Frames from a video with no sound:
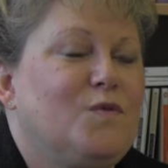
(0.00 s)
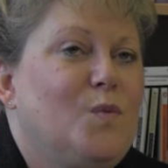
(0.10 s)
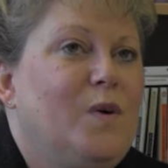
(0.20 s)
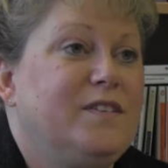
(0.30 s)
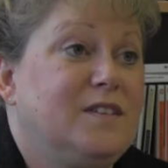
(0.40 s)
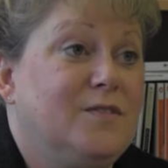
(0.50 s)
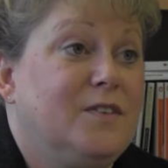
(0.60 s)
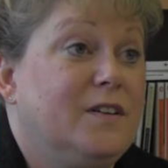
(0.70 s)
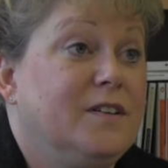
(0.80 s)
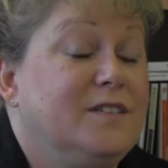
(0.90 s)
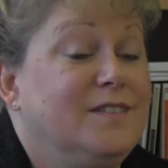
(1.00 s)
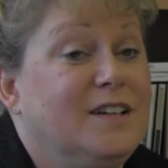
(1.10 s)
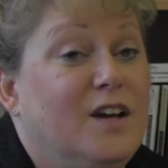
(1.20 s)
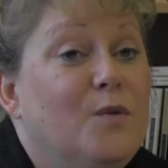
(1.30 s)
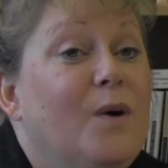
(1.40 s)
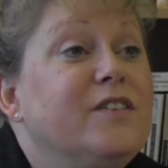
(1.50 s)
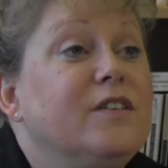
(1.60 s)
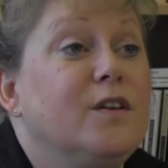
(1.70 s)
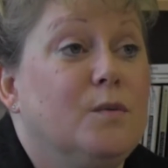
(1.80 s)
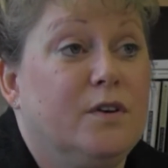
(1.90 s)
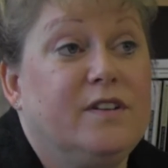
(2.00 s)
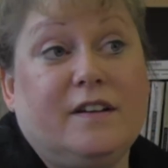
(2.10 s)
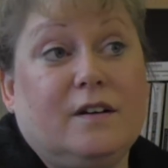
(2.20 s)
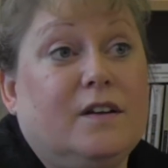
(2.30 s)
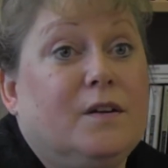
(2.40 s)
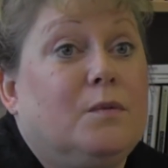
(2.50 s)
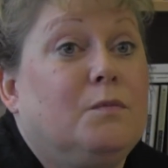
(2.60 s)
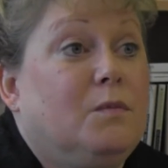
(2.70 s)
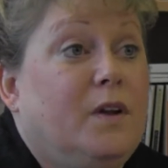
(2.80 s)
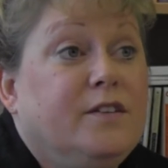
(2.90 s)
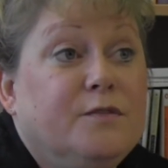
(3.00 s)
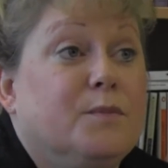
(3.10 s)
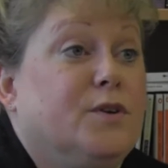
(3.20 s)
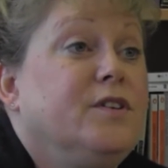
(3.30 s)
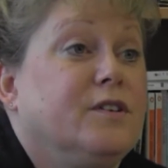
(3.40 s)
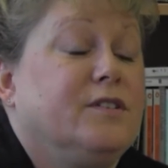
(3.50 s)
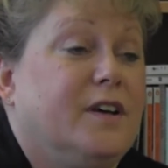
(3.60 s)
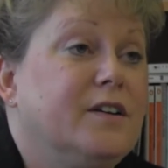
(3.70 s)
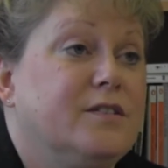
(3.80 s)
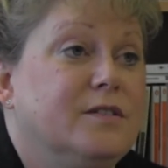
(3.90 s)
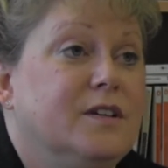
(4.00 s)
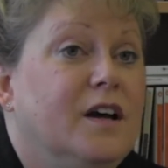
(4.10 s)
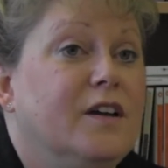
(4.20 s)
was difficult, you know, it wasn't the worst. And there were lots of murders, actually,